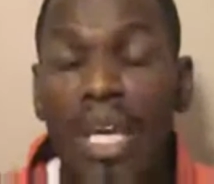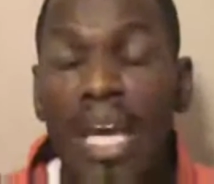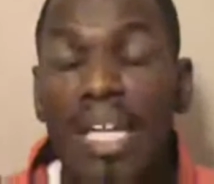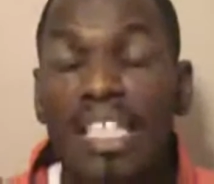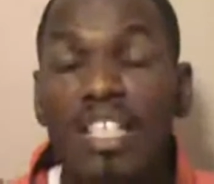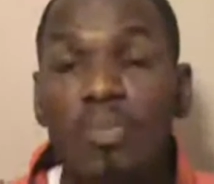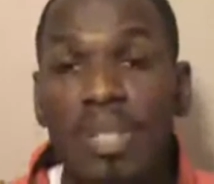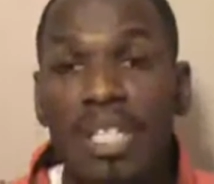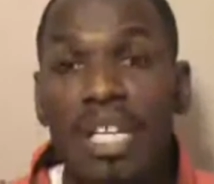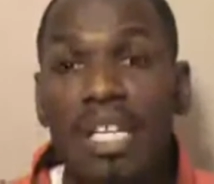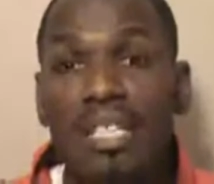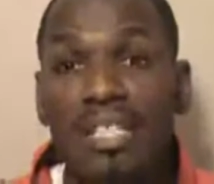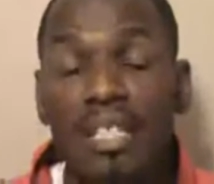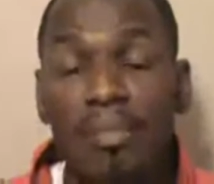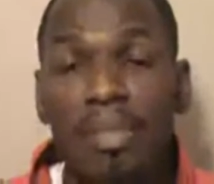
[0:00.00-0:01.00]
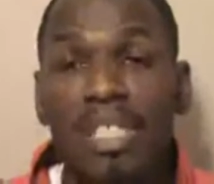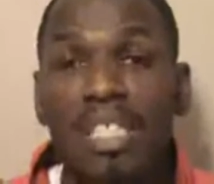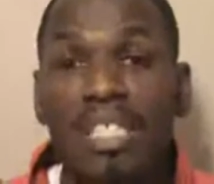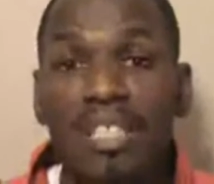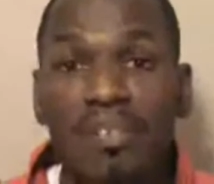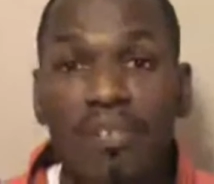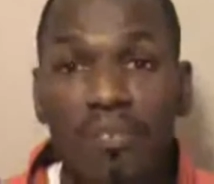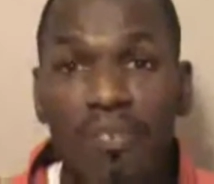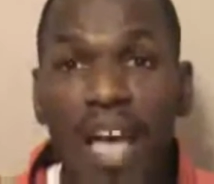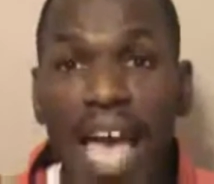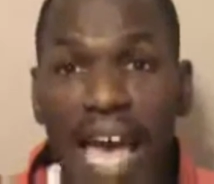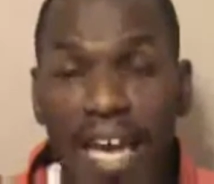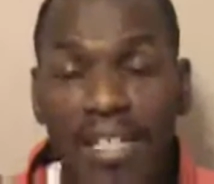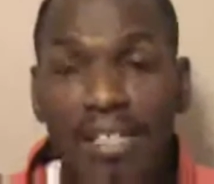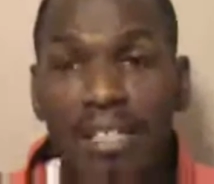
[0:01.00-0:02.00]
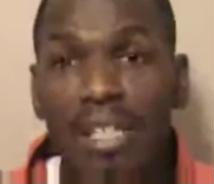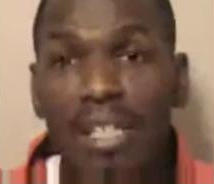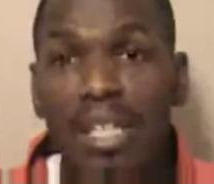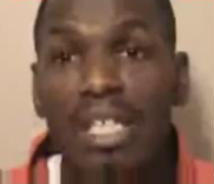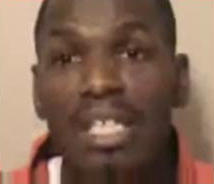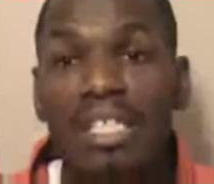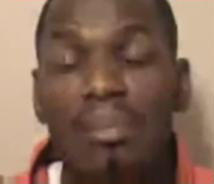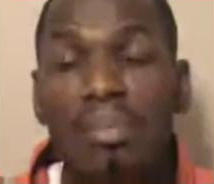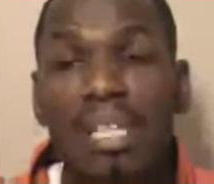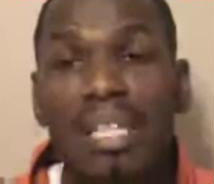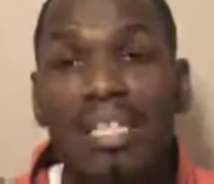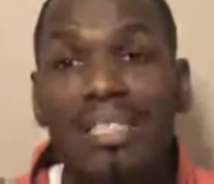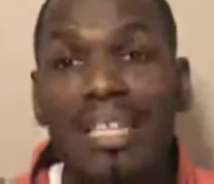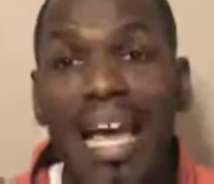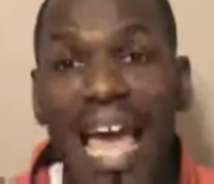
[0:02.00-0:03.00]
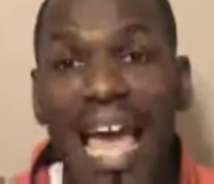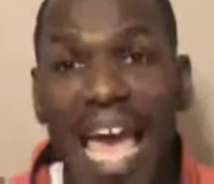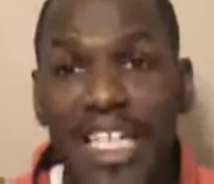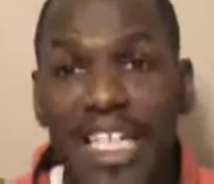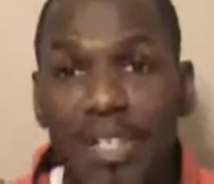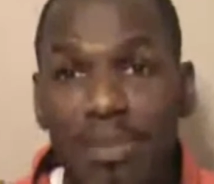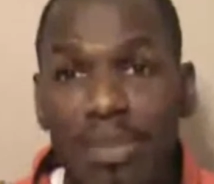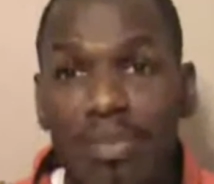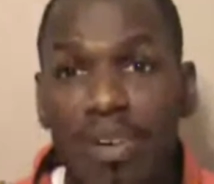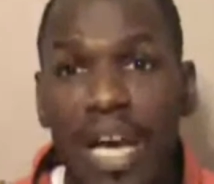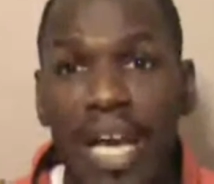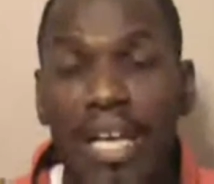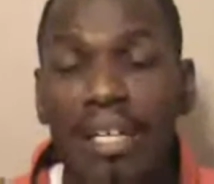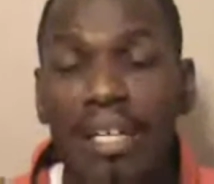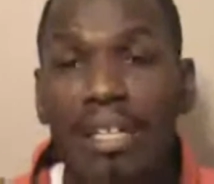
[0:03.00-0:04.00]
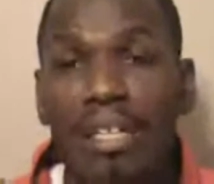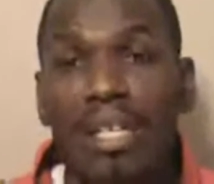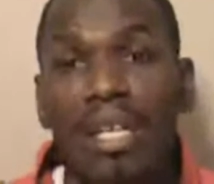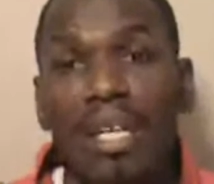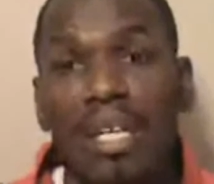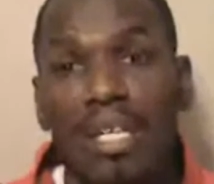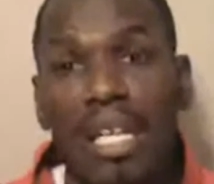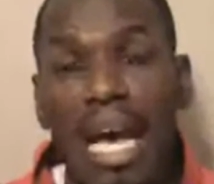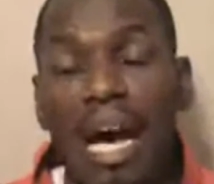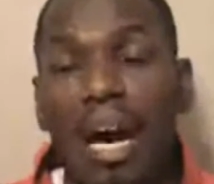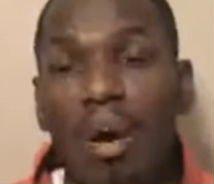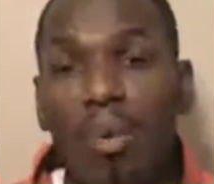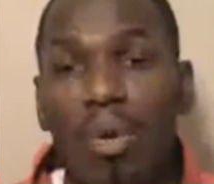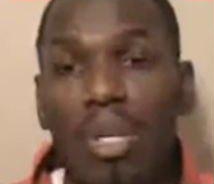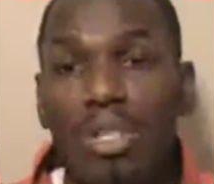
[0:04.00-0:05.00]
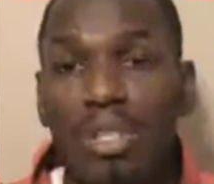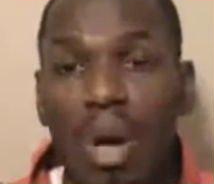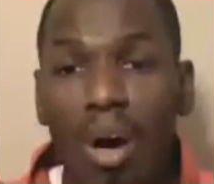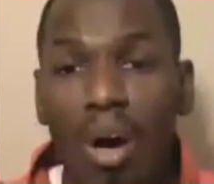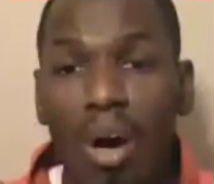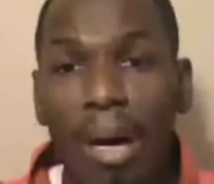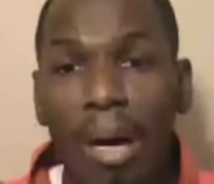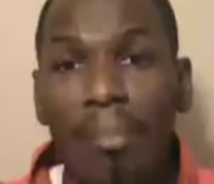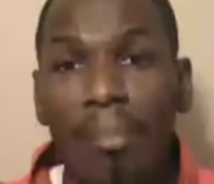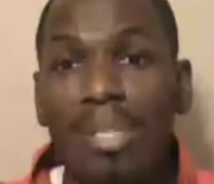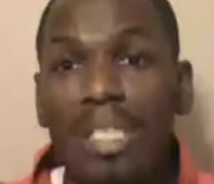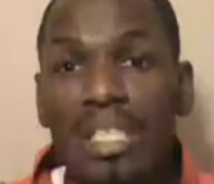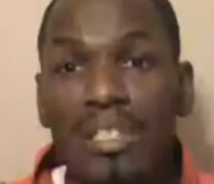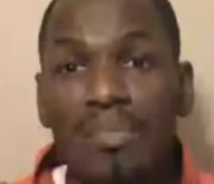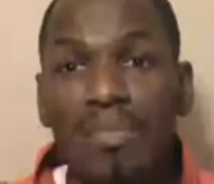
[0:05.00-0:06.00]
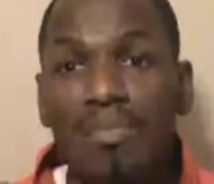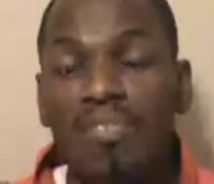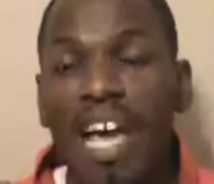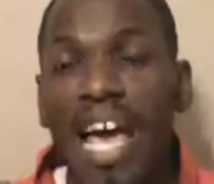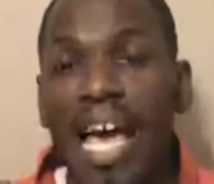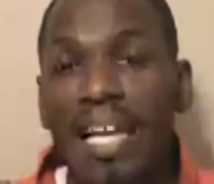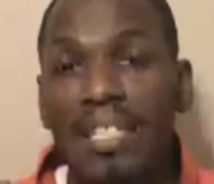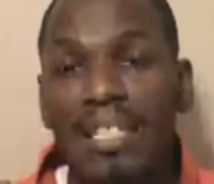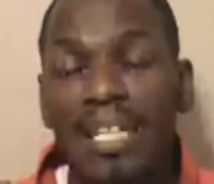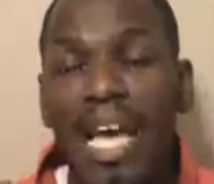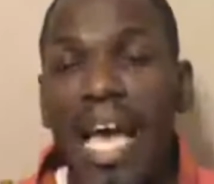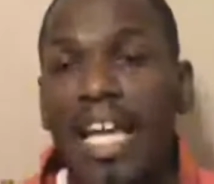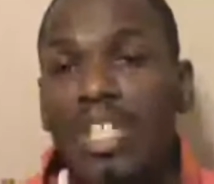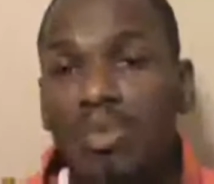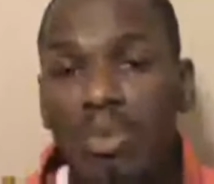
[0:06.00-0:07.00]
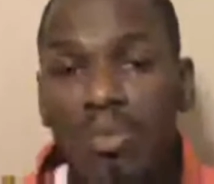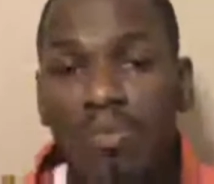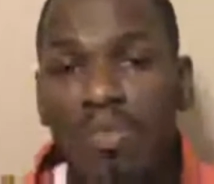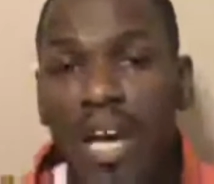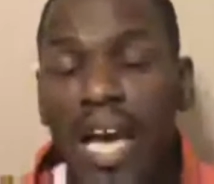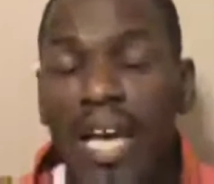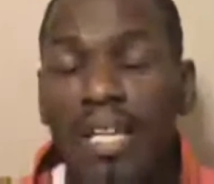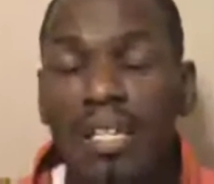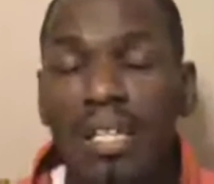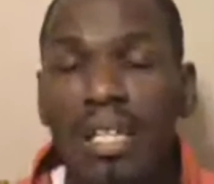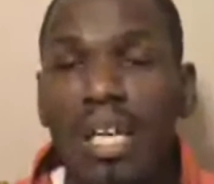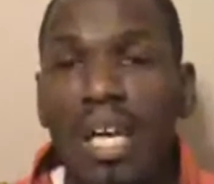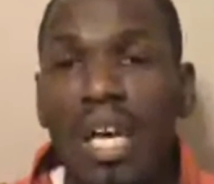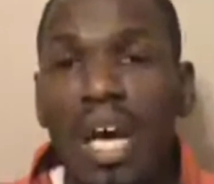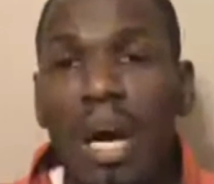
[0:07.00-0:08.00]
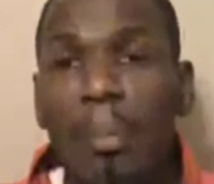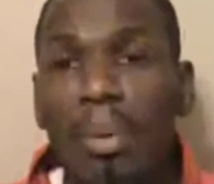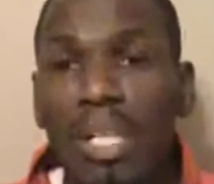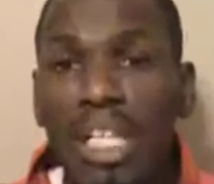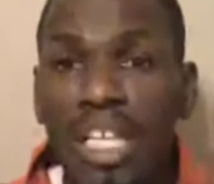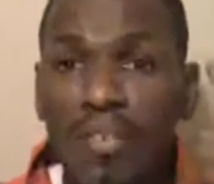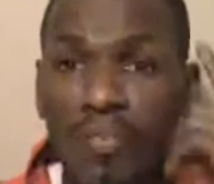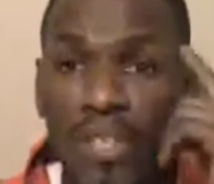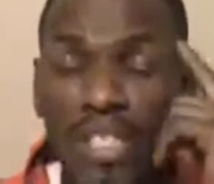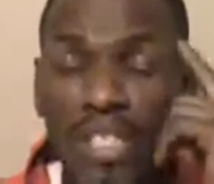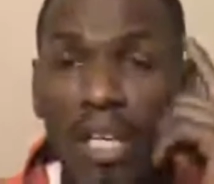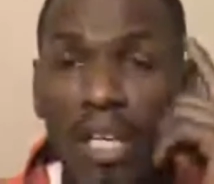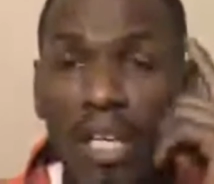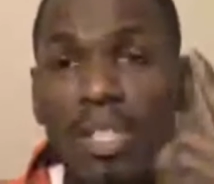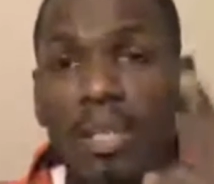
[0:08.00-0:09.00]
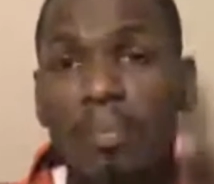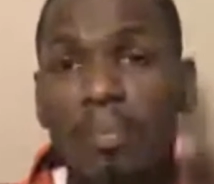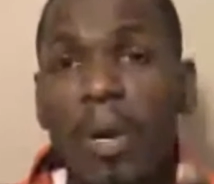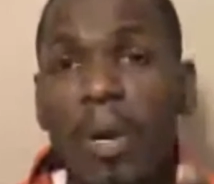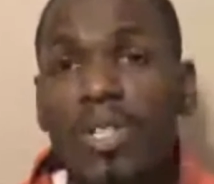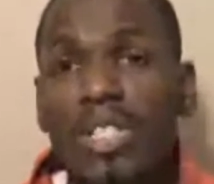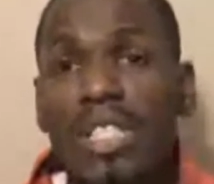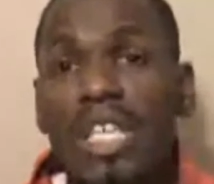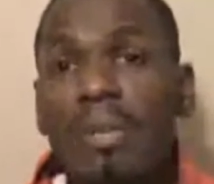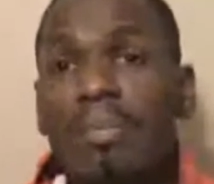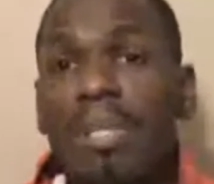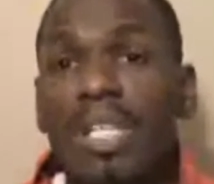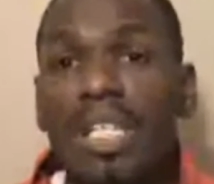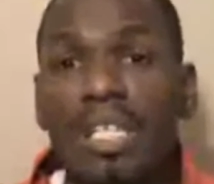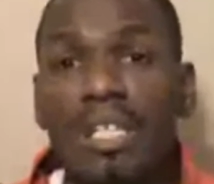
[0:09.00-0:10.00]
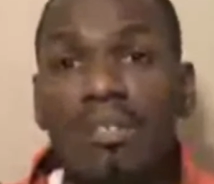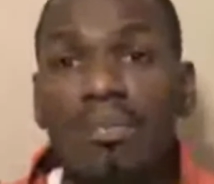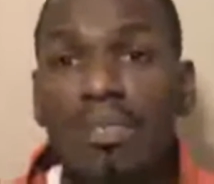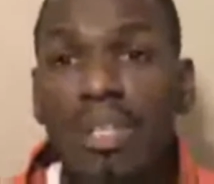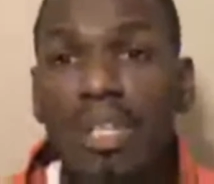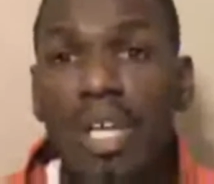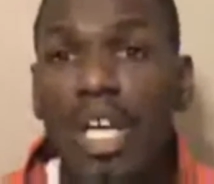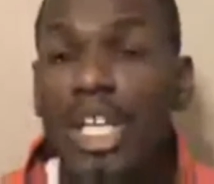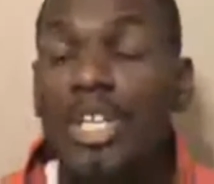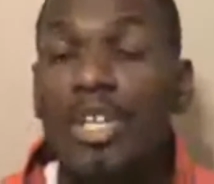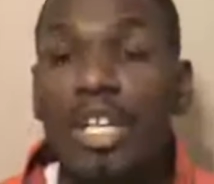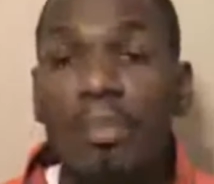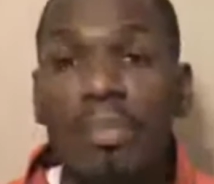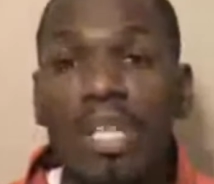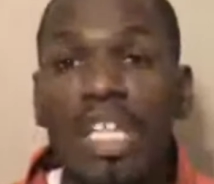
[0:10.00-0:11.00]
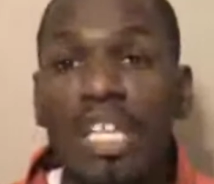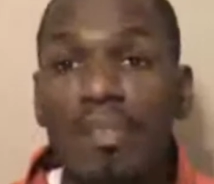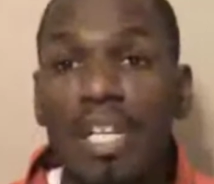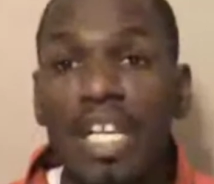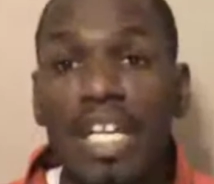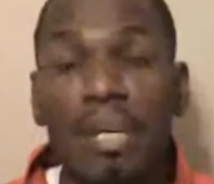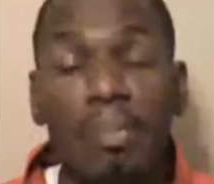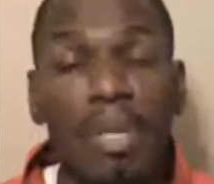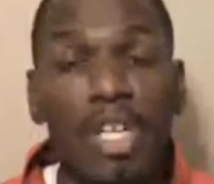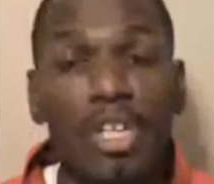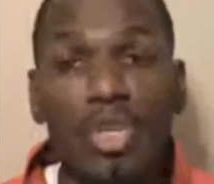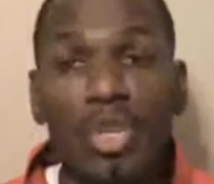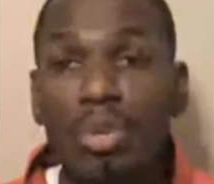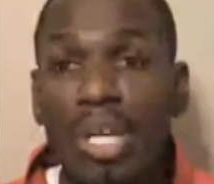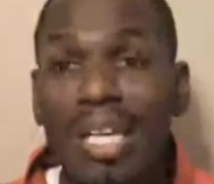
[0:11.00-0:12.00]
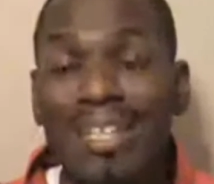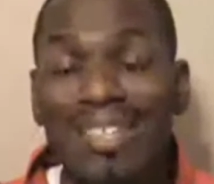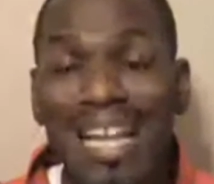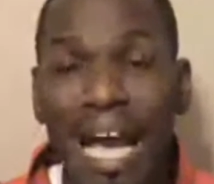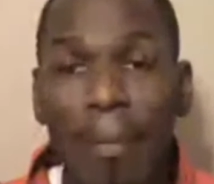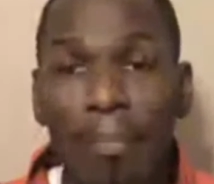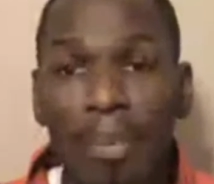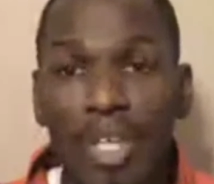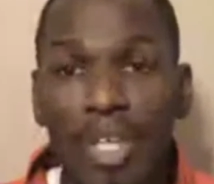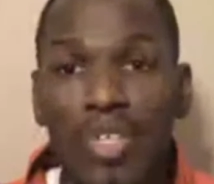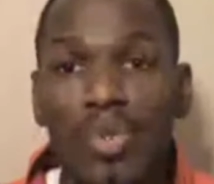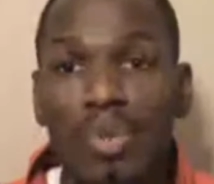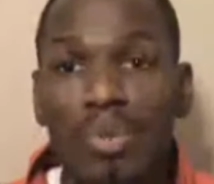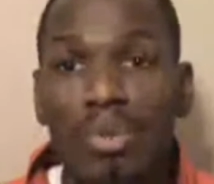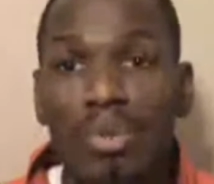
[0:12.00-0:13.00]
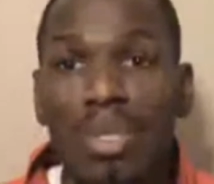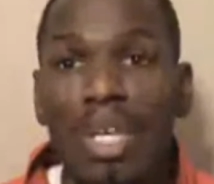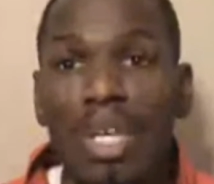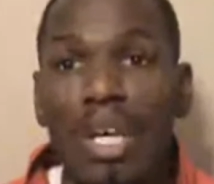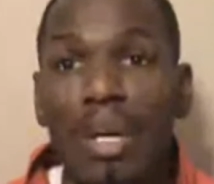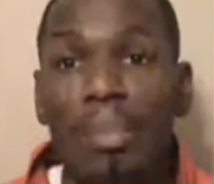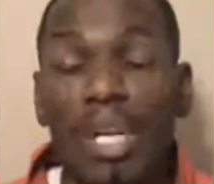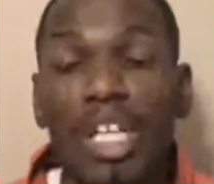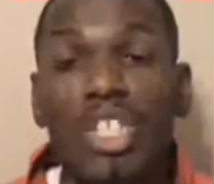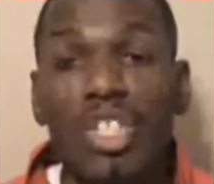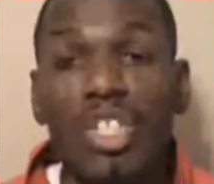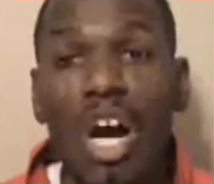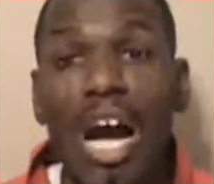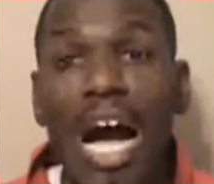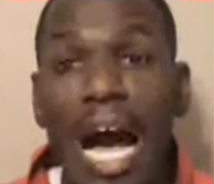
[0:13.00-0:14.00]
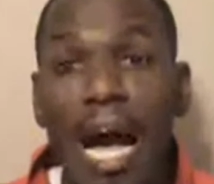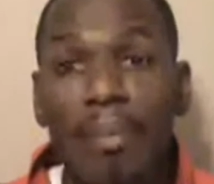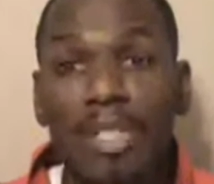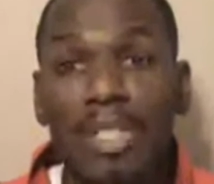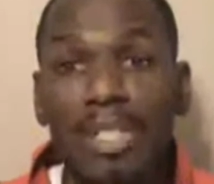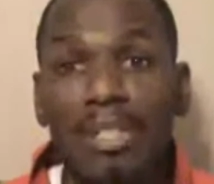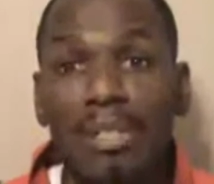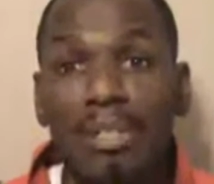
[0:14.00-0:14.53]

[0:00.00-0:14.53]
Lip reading: And just because something is a fact doesn't mean it's an actual fact. Now, I want to talk about belief, fact, and actual fact. A belief is something a person can believe. You can believe it, it can be true, it can not be true. But it's your option